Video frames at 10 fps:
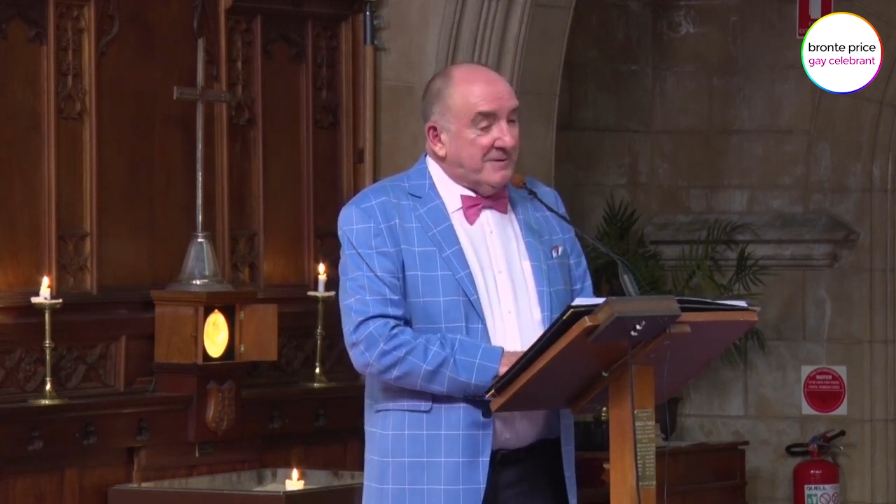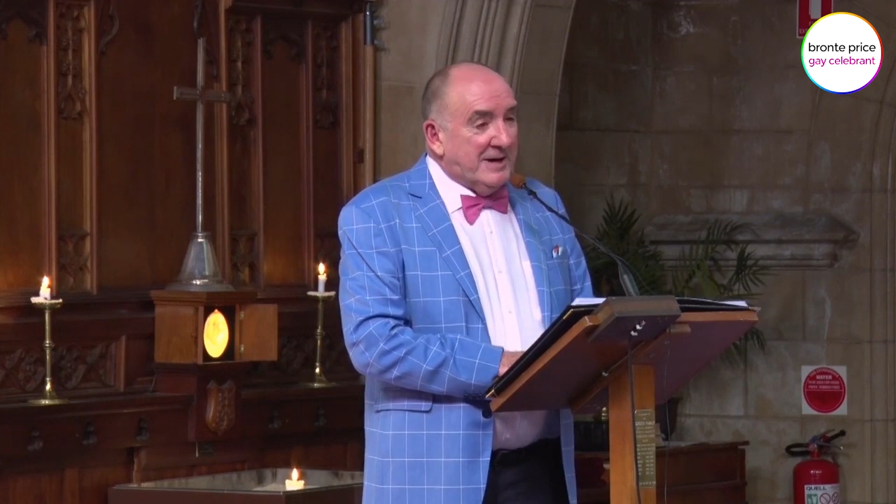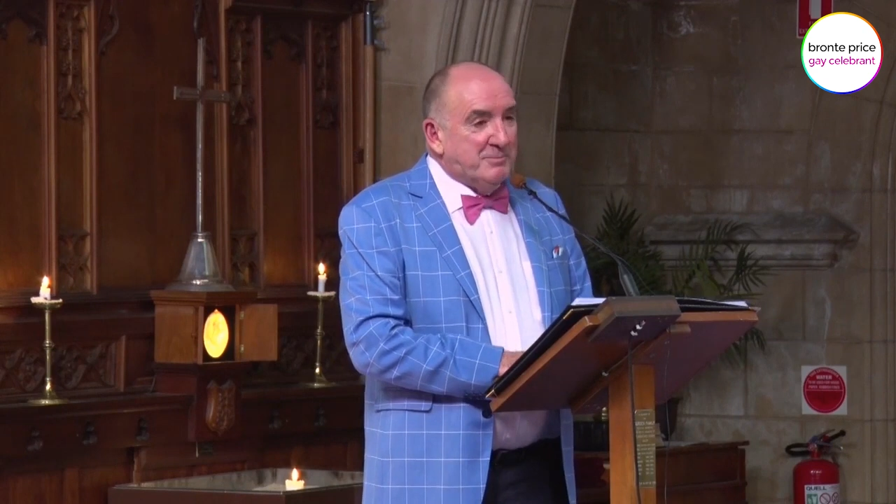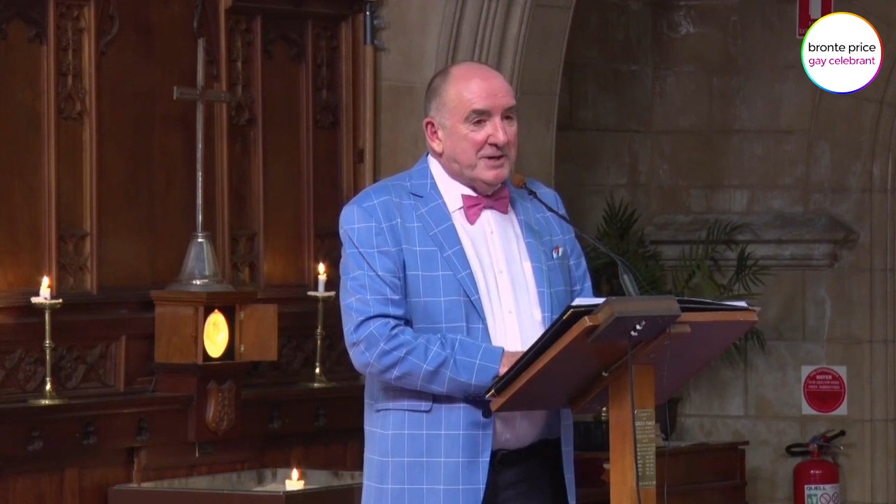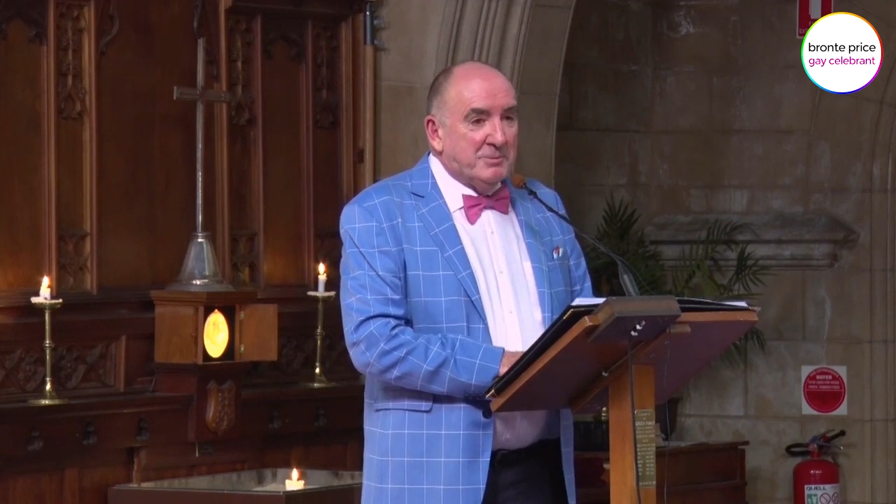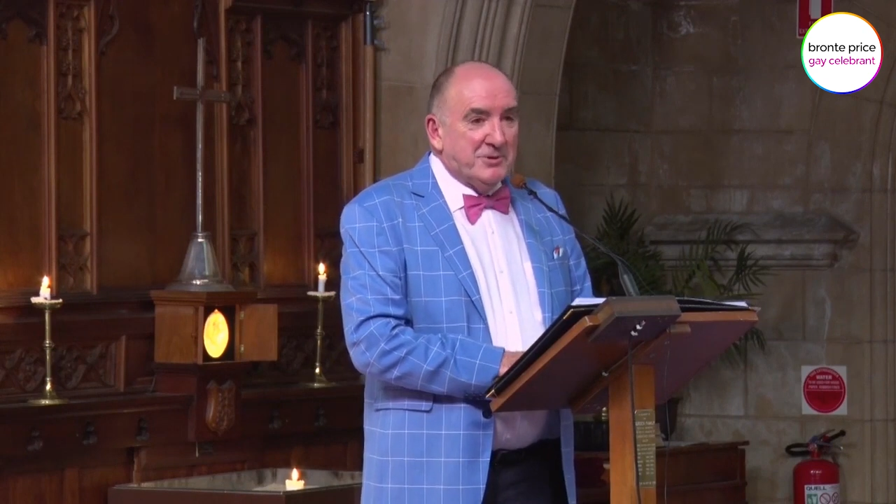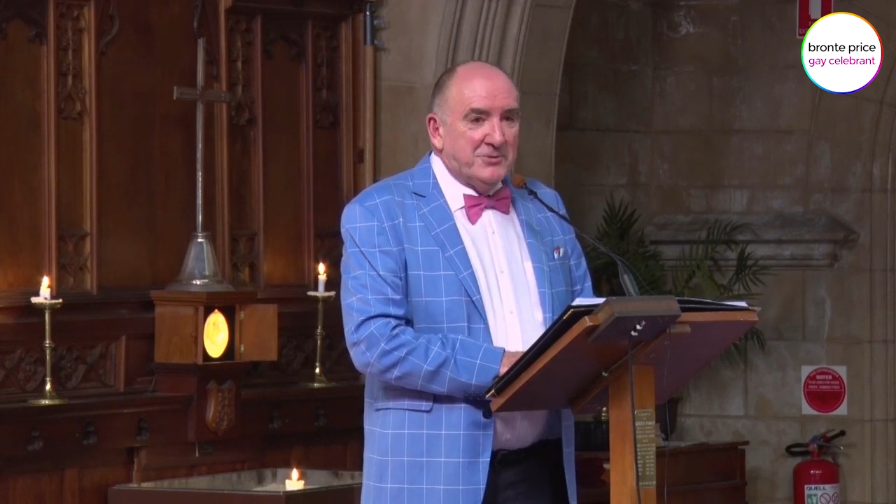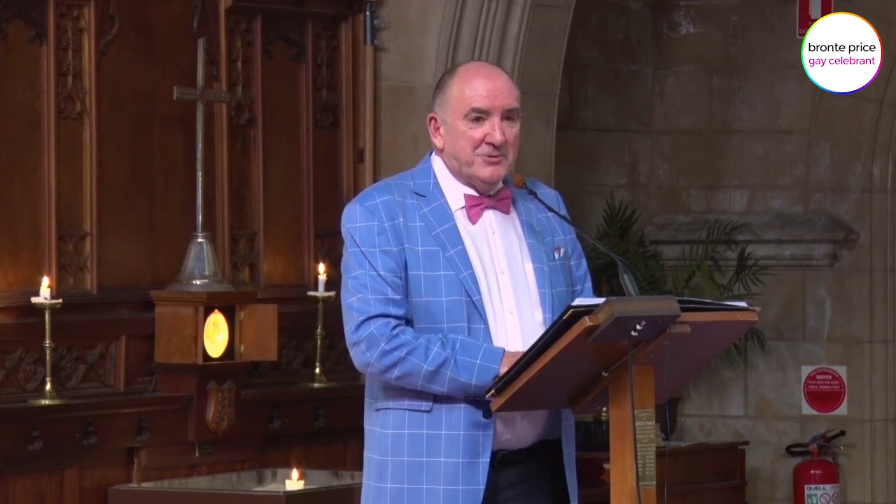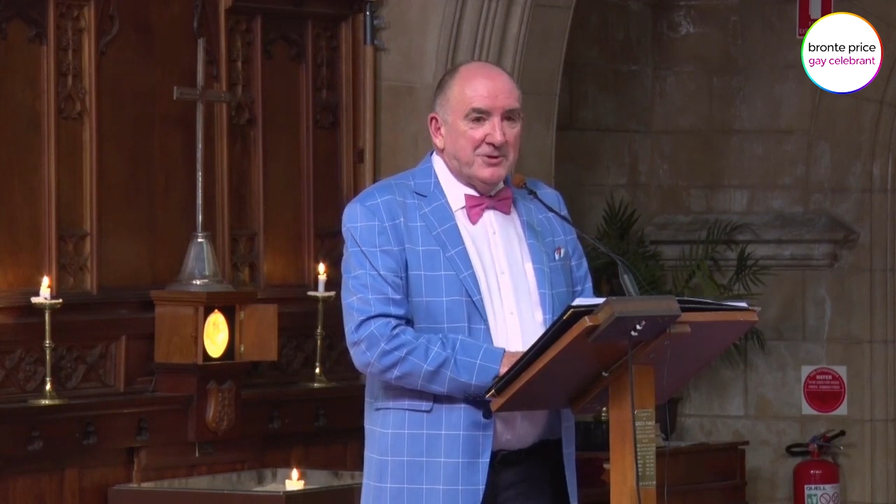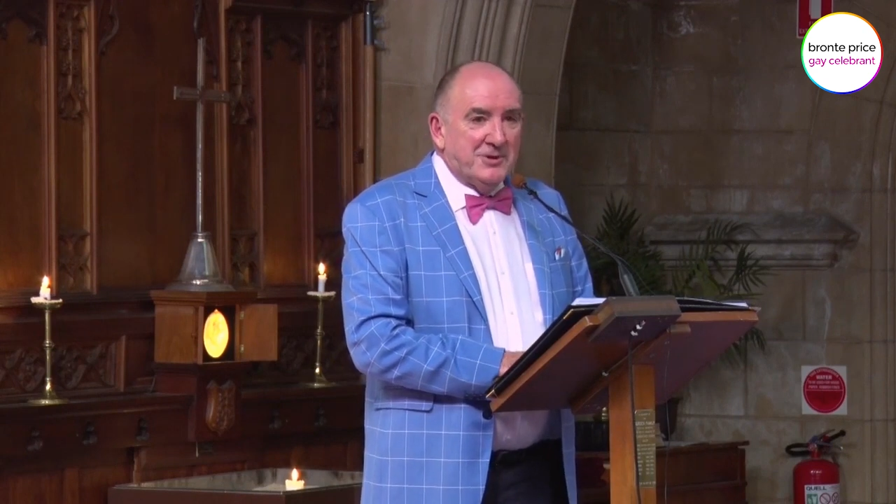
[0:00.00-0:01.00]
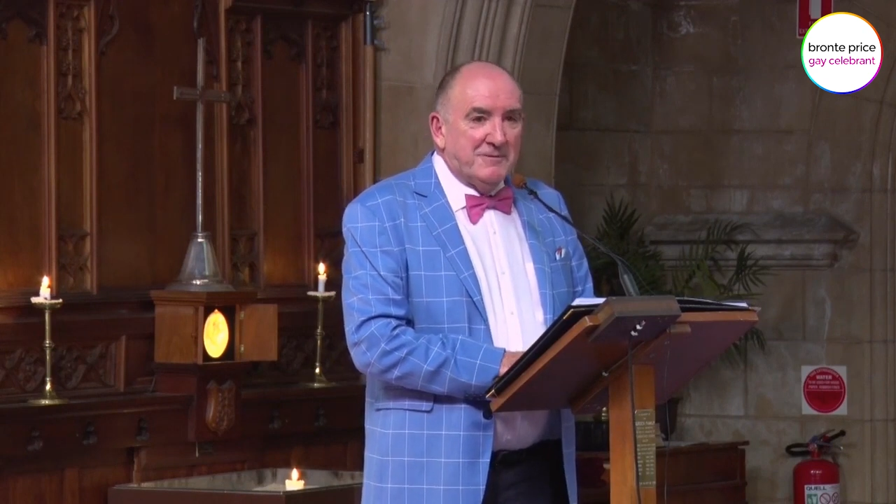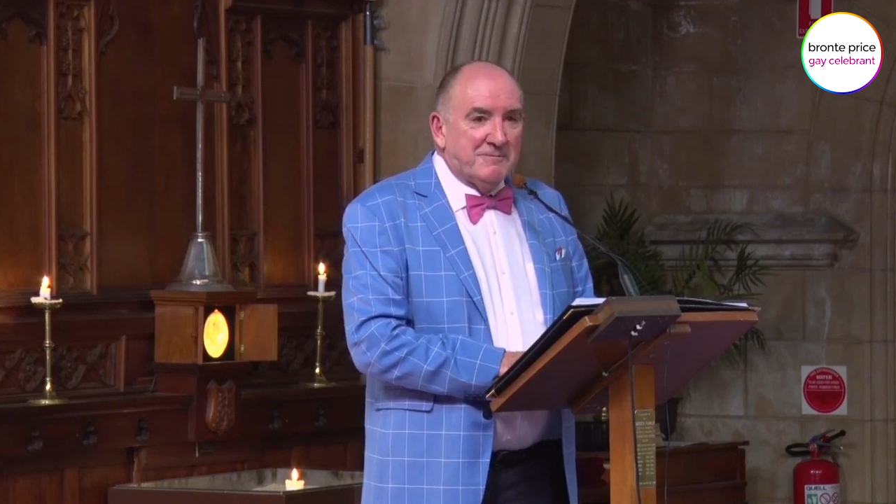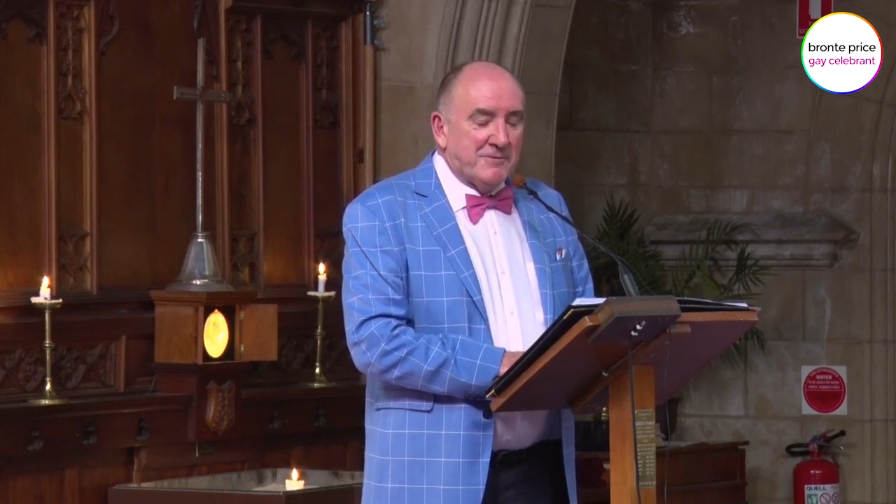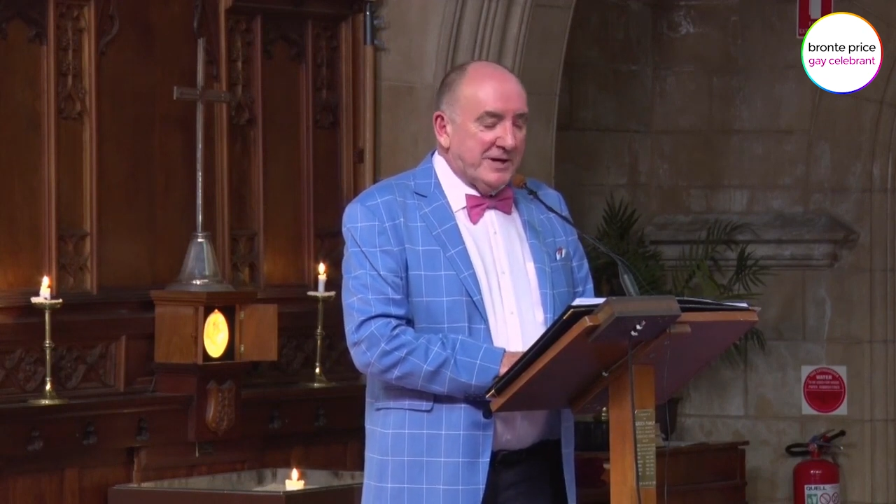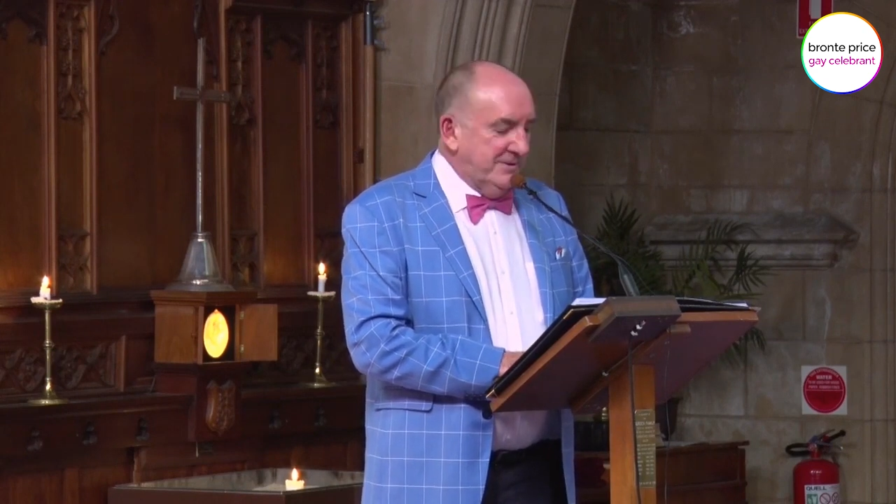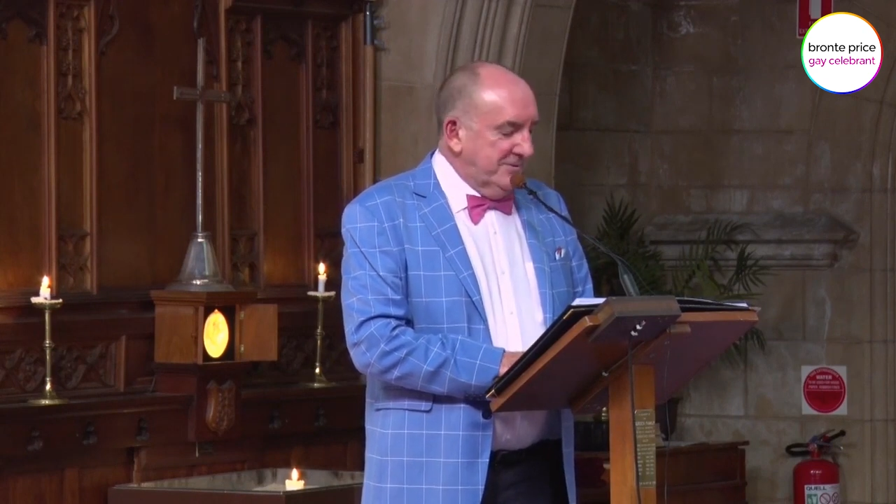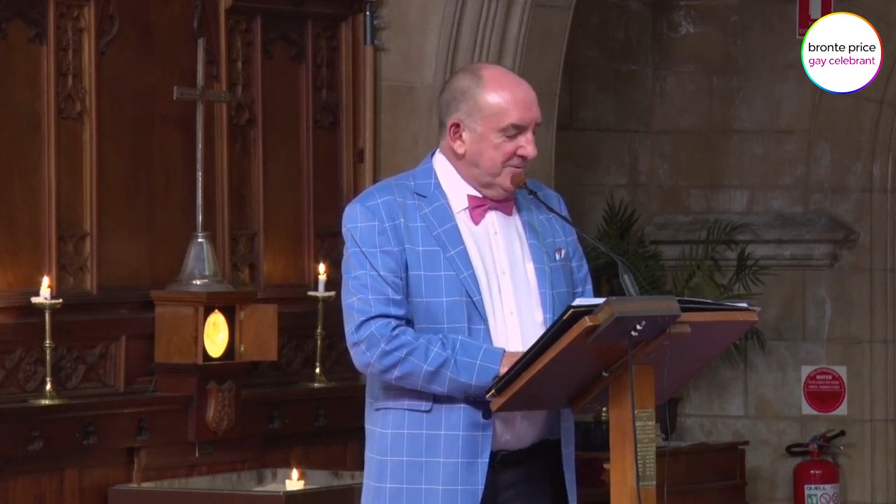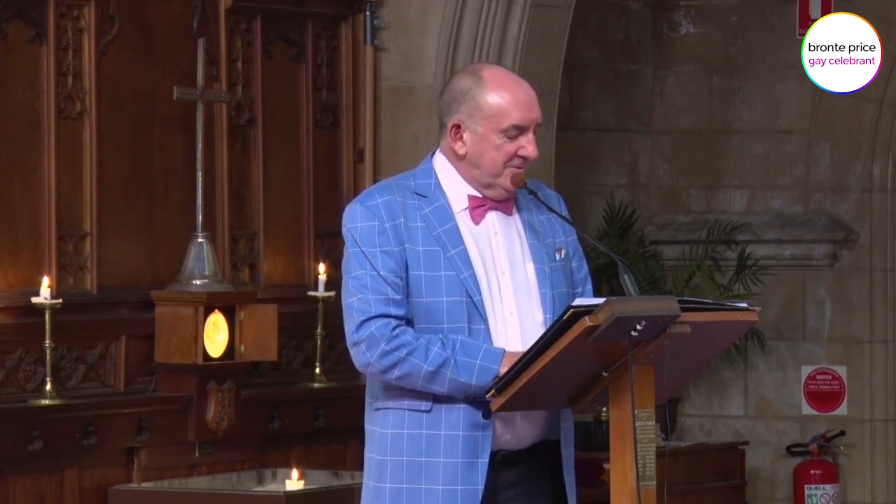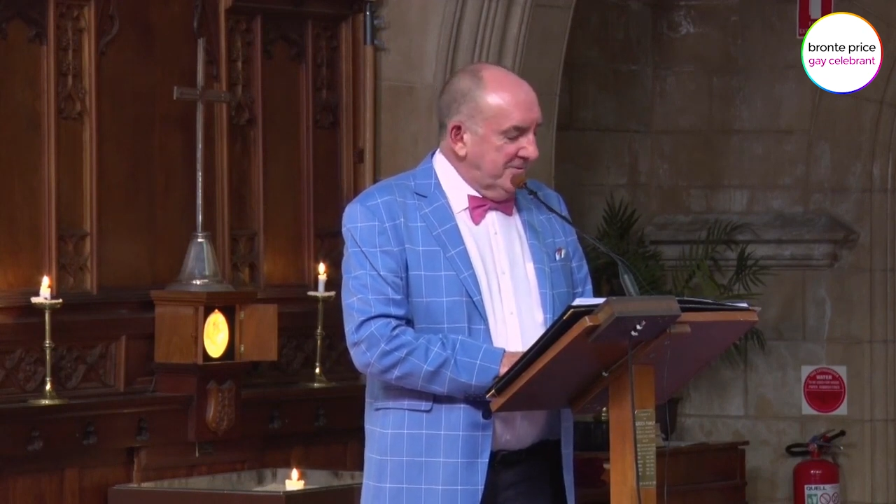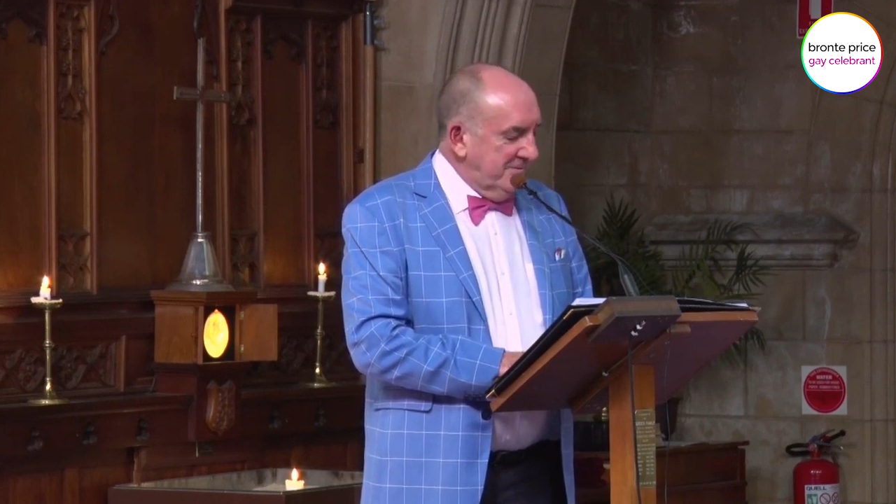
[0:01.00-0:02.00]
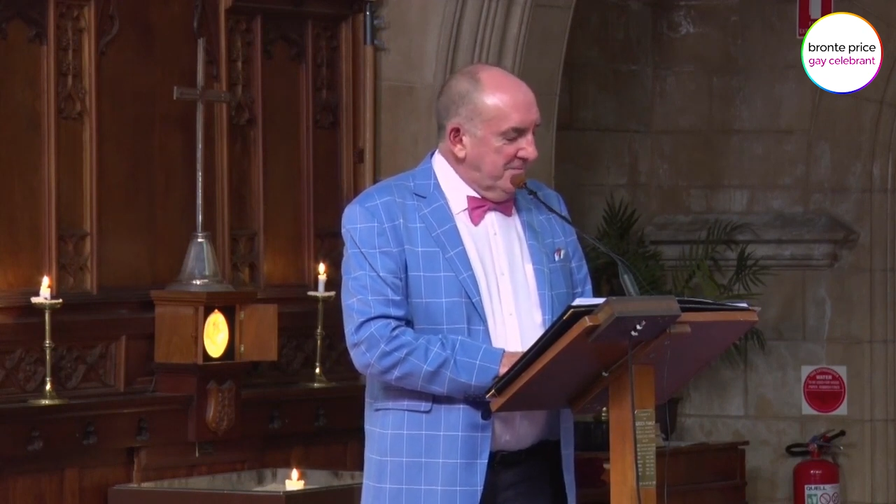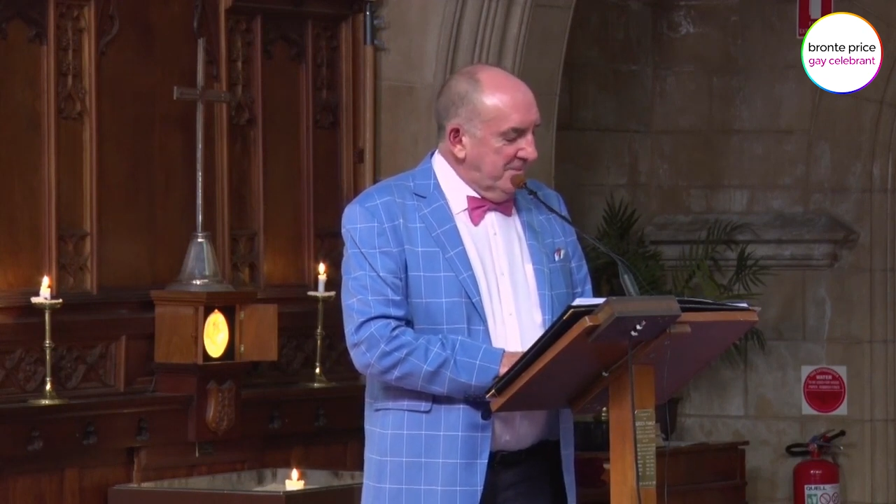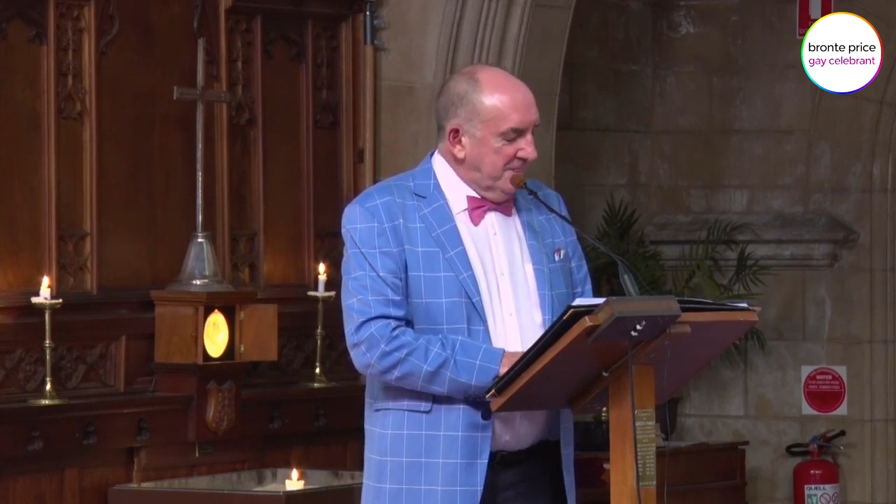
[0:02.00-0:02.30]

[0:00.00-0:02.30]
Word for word: farm neighbours and friends.